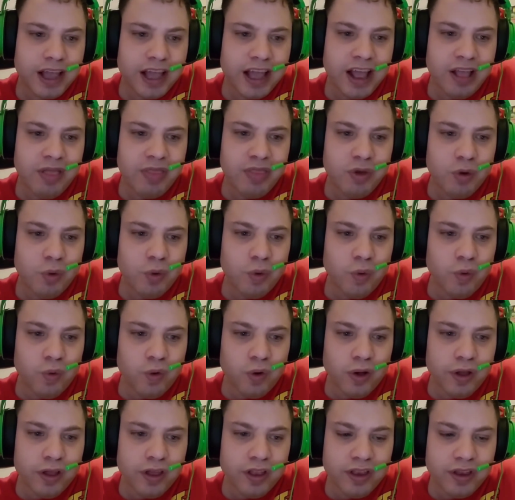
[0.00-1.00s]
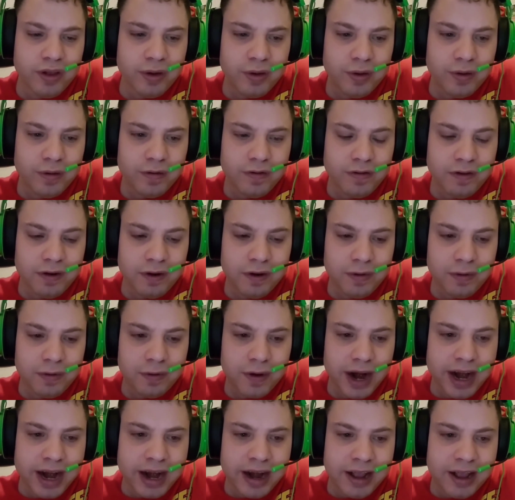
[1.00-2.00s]
And
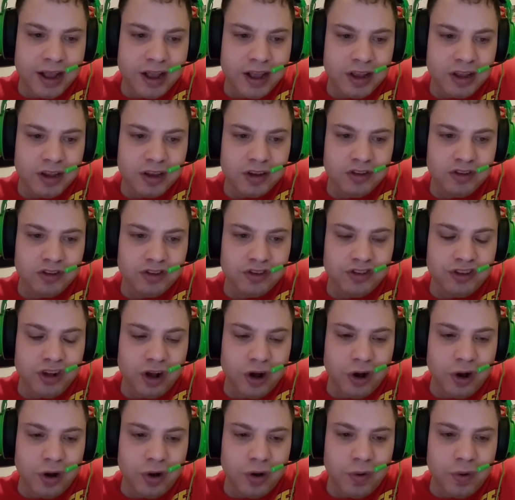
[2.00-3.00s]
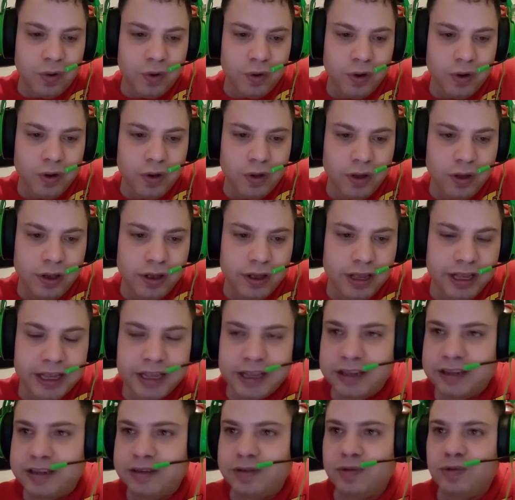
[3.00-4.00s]
right? So
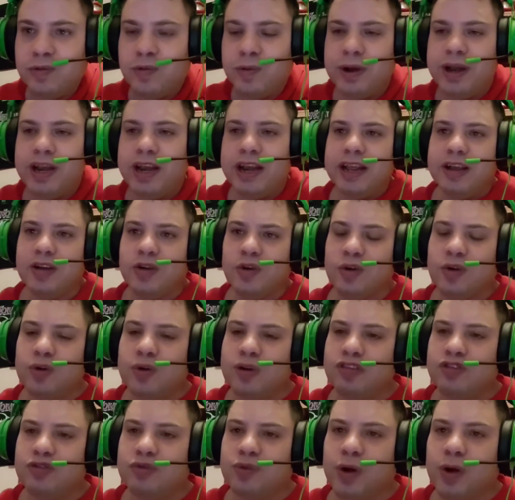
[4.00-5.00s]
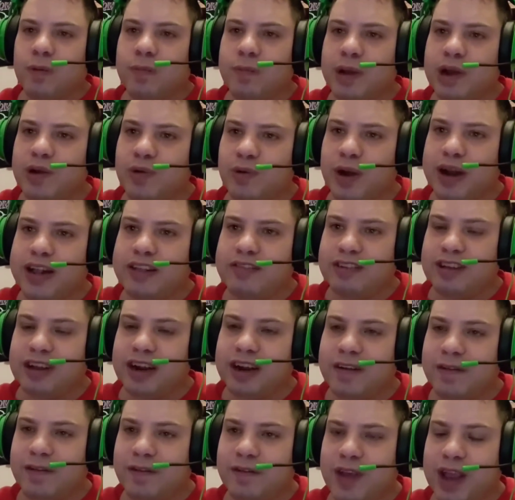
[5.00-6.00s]
really, who is Roman Reigns
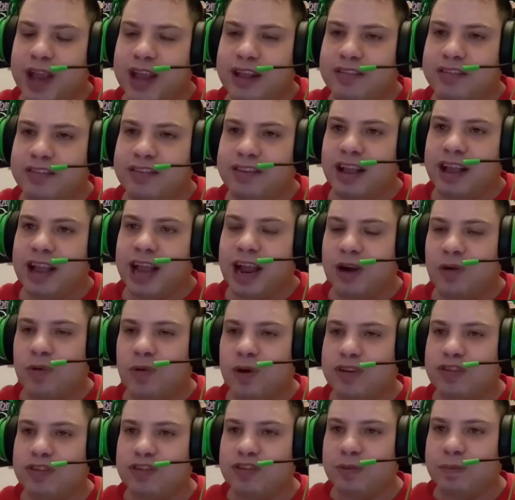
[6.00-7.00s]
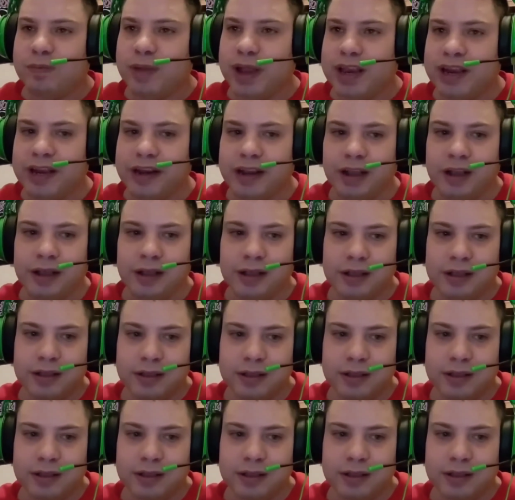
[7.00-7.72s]
gonna face at WrestleMania?